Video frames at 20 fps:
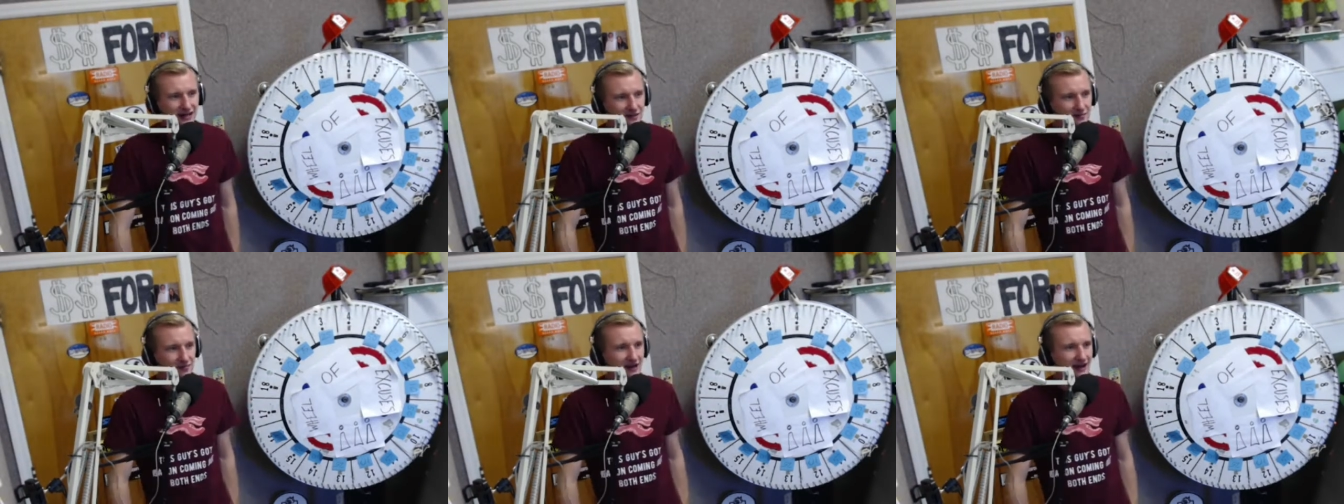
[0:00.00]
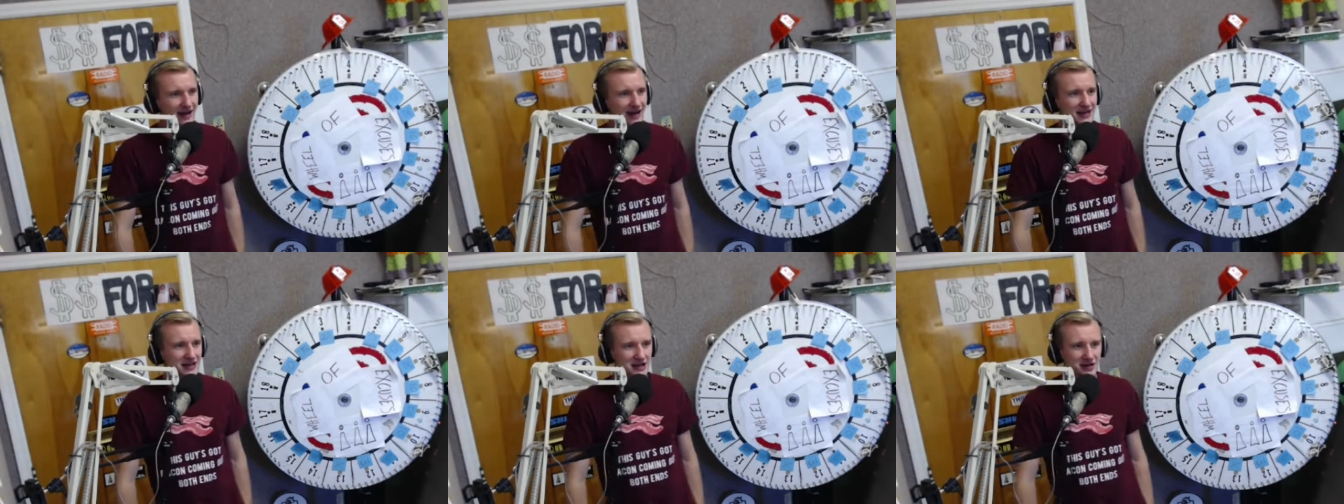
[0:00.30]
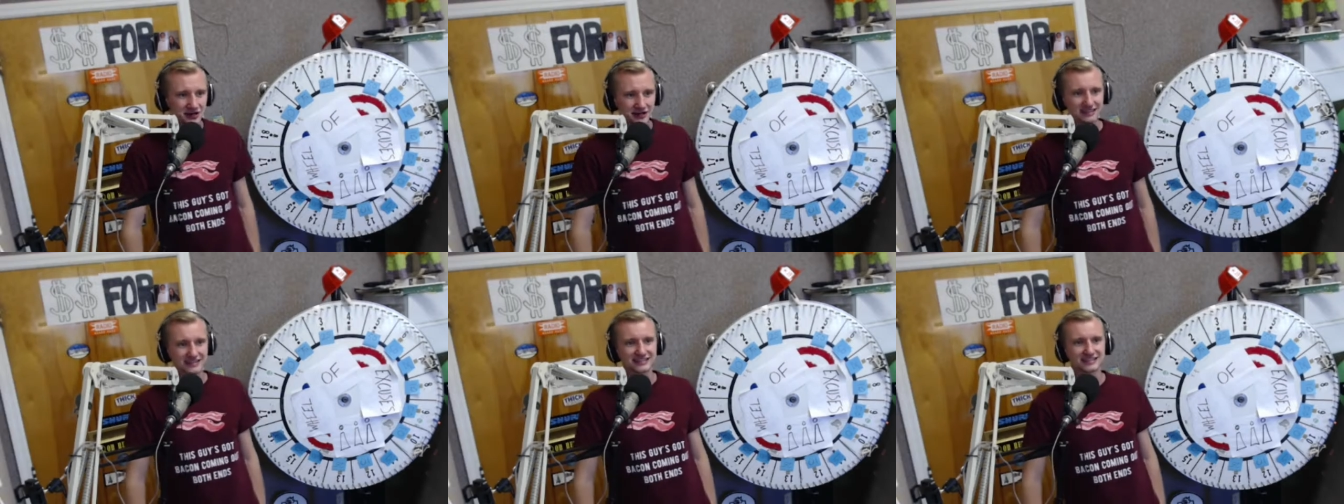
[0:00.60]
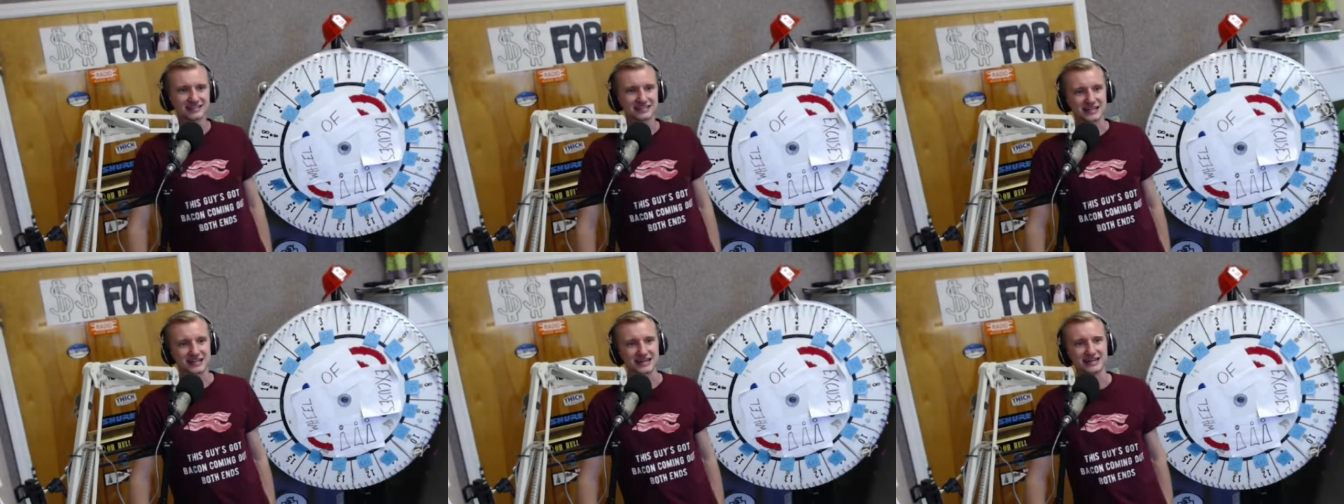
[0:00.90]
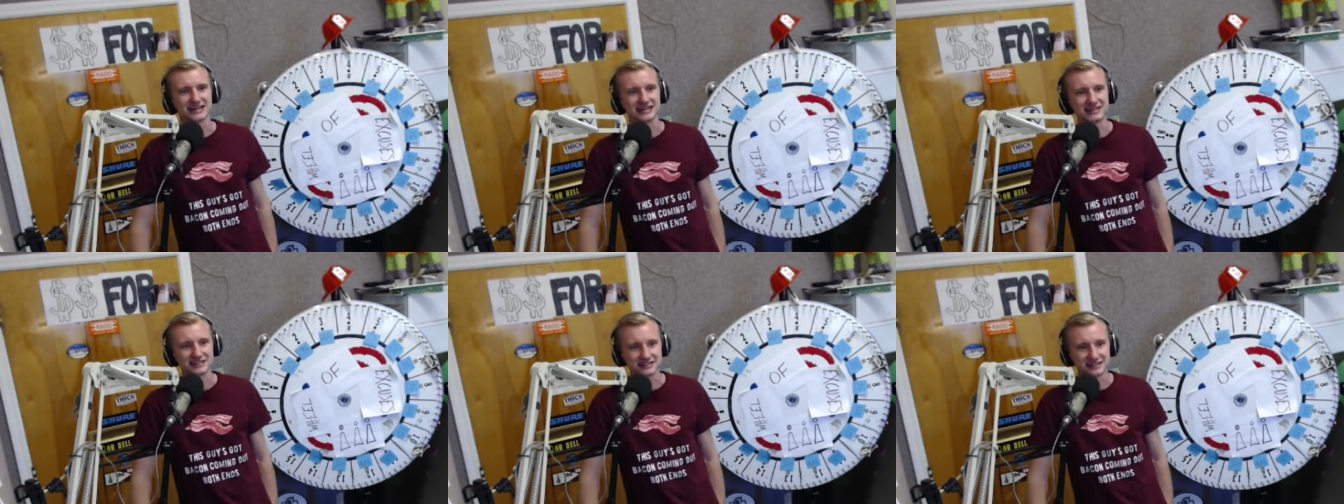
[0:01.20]
But uh, he couldn't
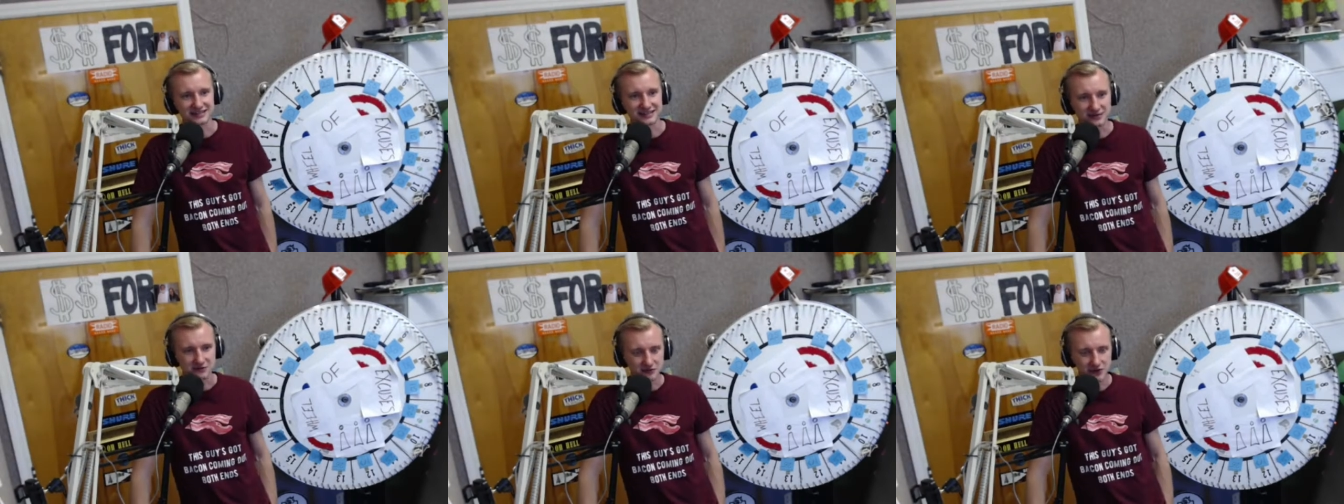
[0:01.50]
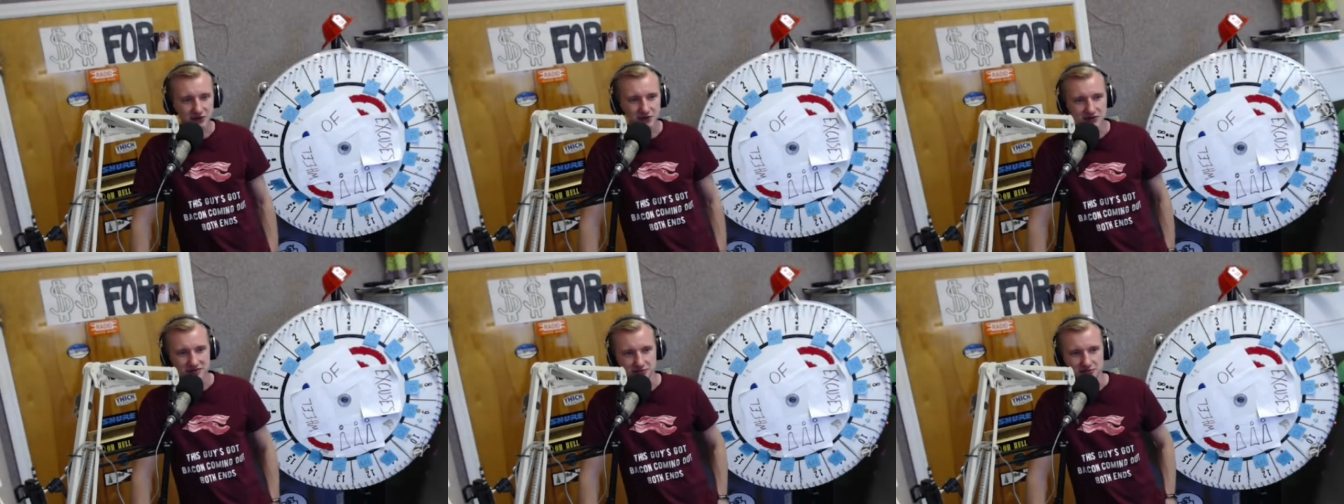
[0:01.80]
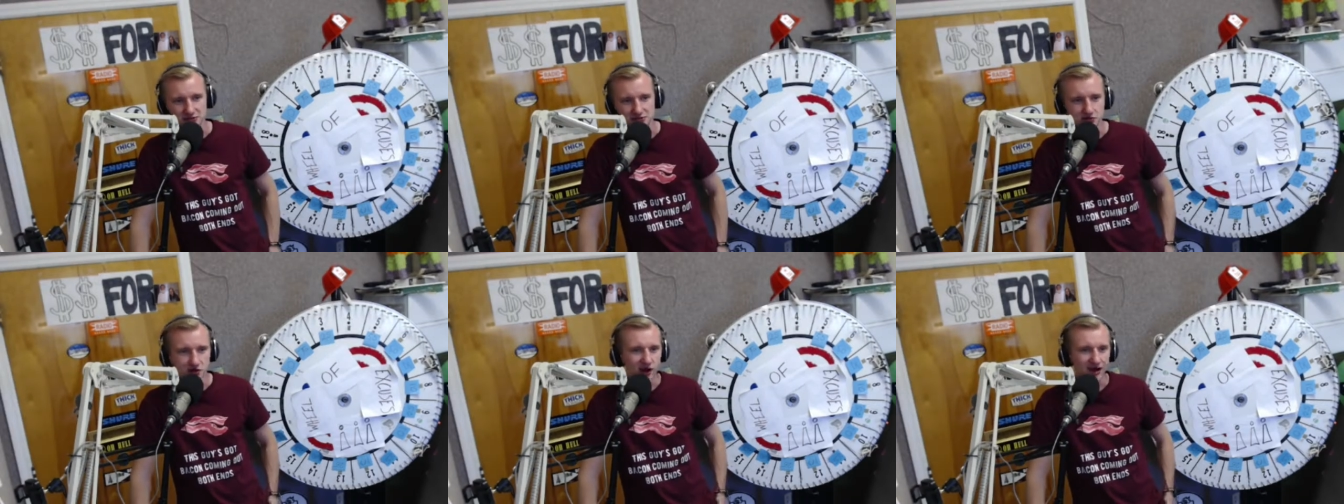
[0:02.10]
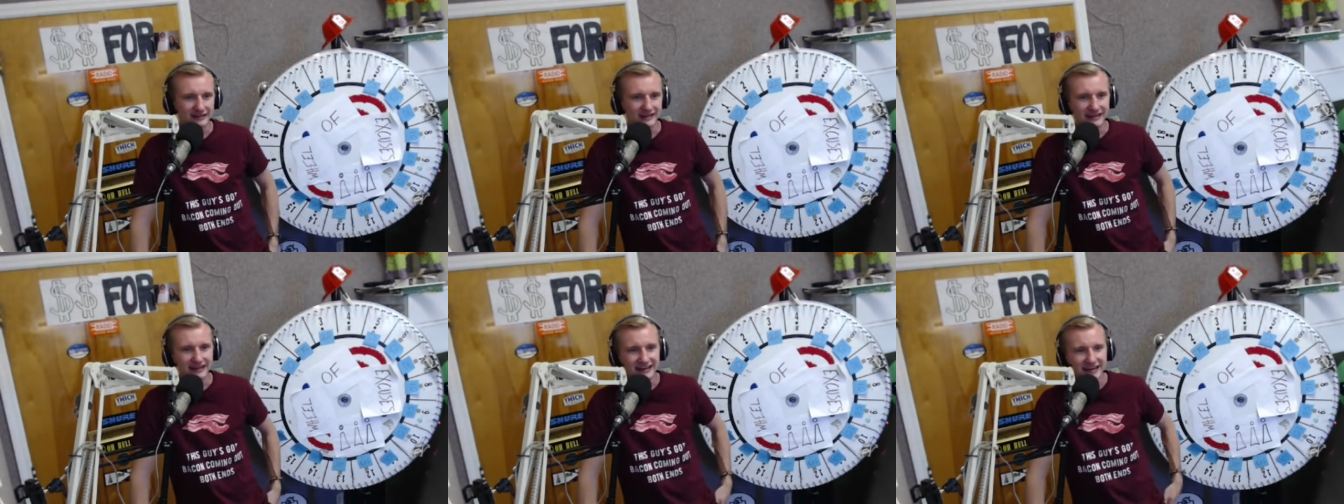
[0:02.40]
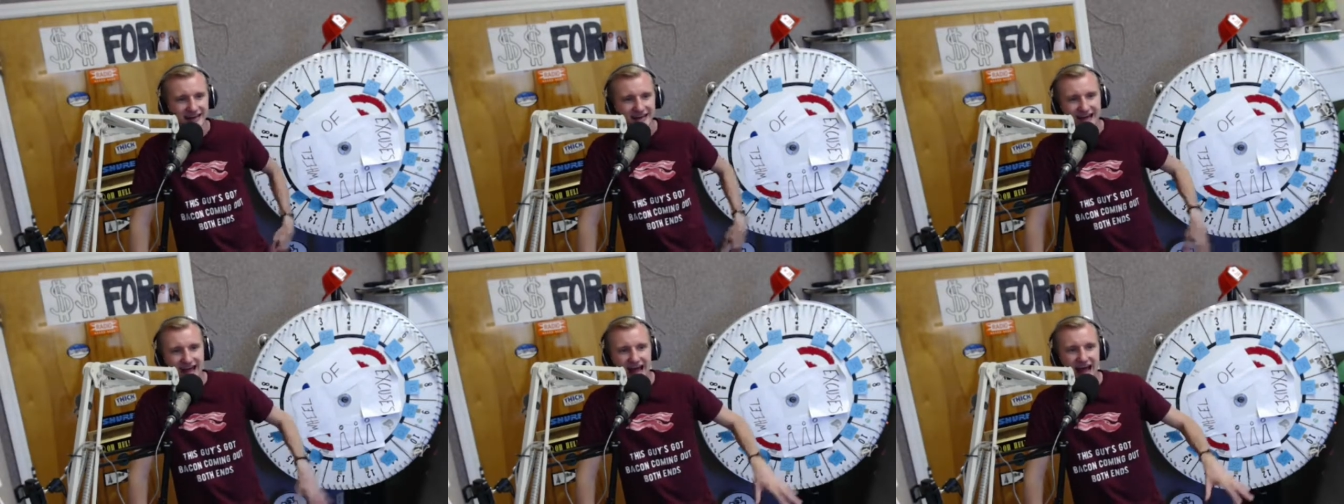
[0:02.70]
see. His, his view was obstructed,
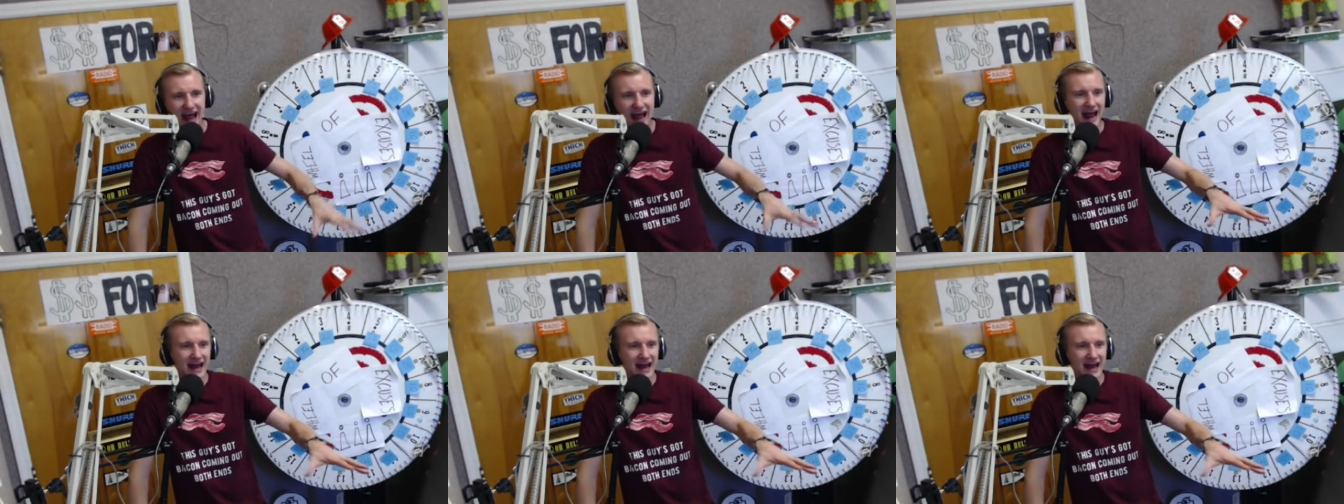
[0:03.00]
uh-huh.